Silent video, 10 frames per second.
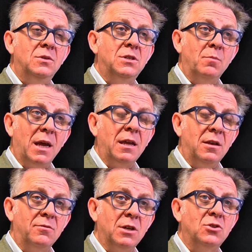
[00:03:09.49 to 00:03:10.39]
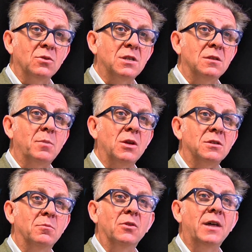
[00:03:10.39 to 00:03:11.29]
to many individuals as
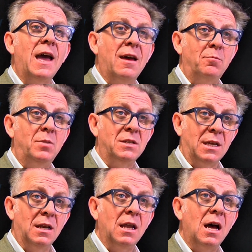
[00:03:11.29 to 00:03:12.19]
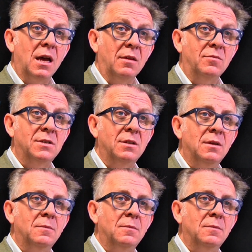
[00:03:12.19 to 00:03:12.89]
possible that have busy lives.